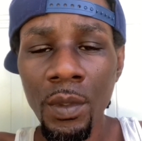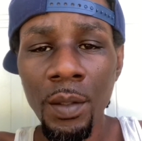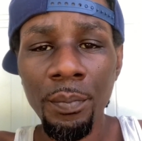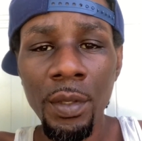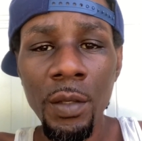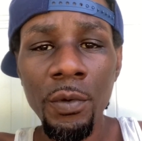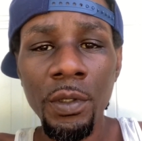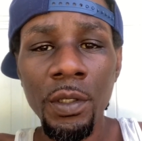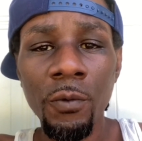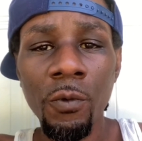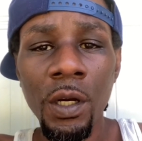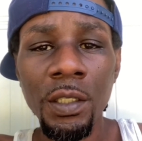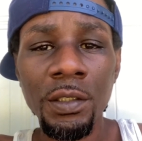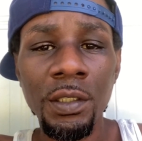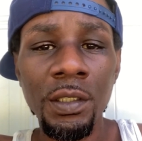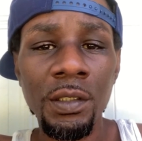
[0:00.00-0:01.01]
people can
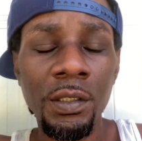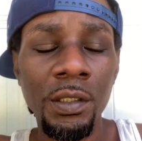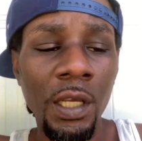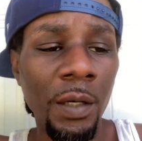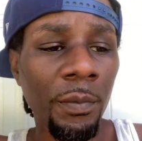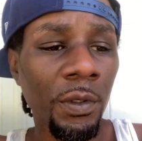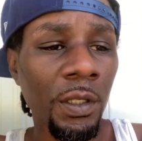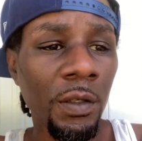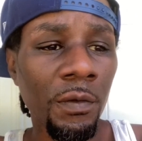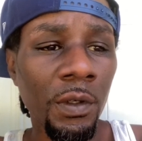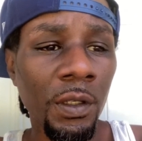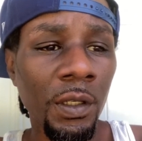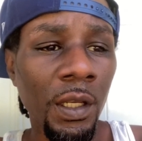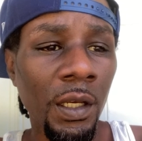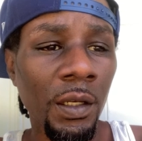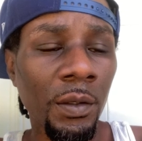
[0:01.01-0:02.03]
watch this and not believe it or
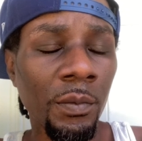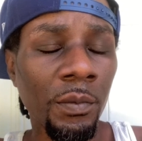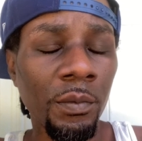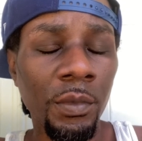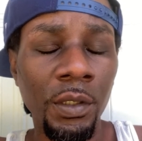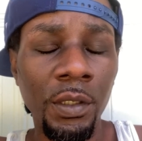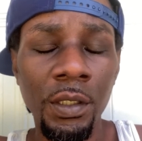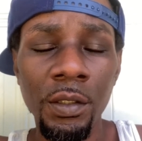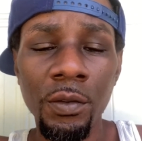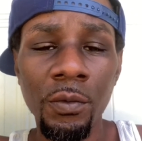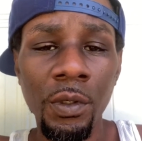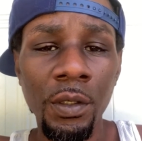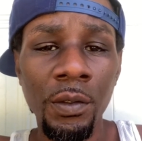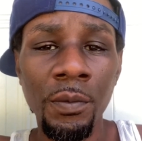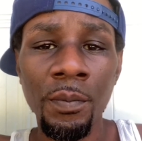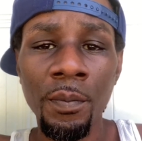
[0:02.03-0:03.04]
not. But either
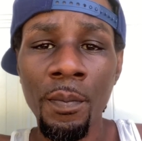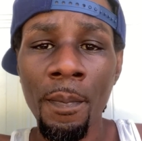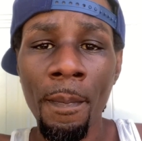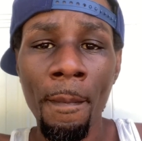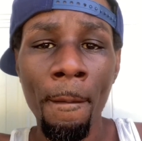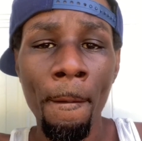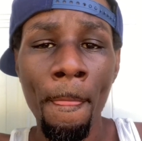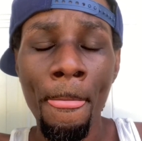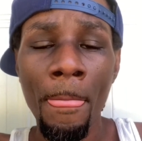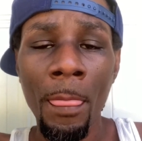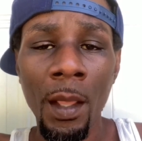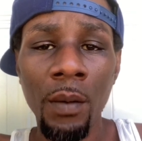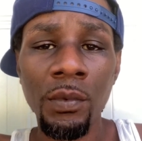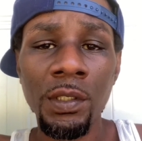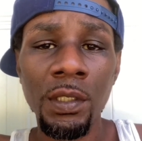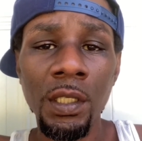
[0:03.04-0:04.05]
way,
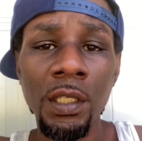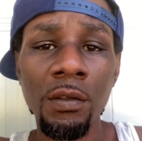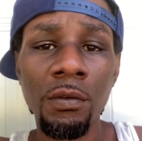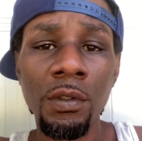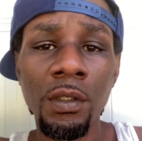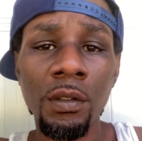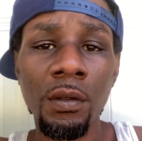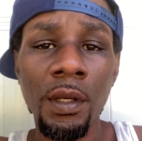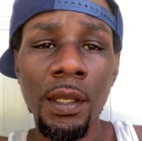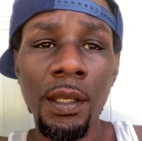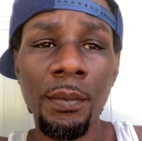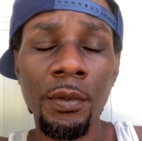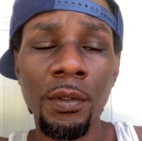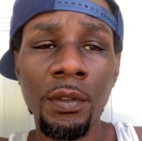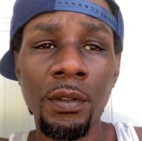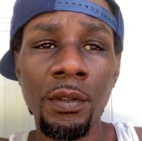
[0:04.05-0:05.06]
I'm telling you what's gonna
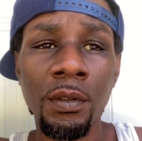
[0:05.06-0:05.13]
happen.